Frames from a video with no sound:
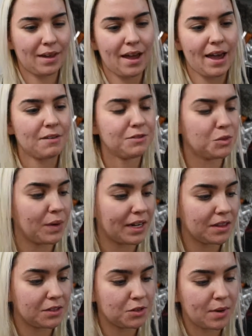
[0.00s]
have to wait
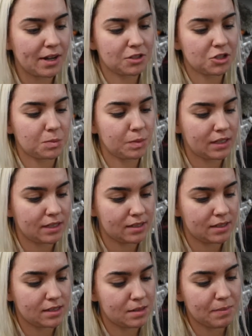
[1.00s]
a little while just
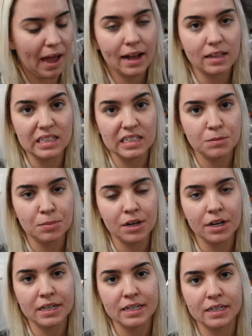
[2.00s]
because the back lace part,